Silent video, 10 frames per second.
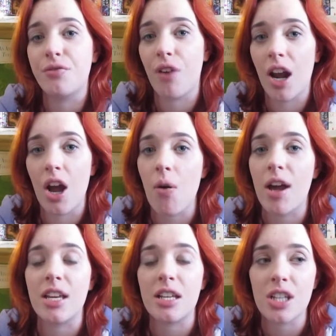to follow
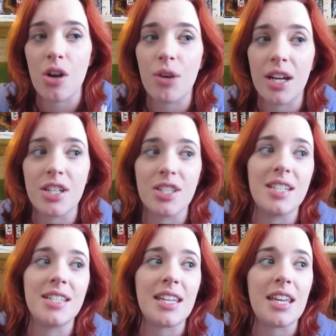and he's so great just
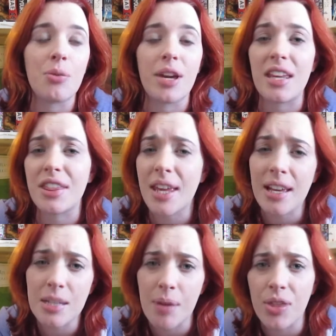to see the way he
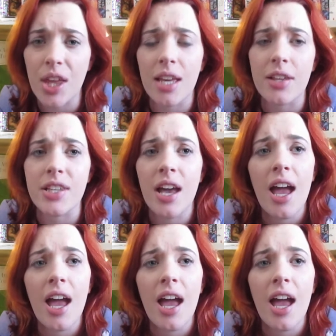thinks about things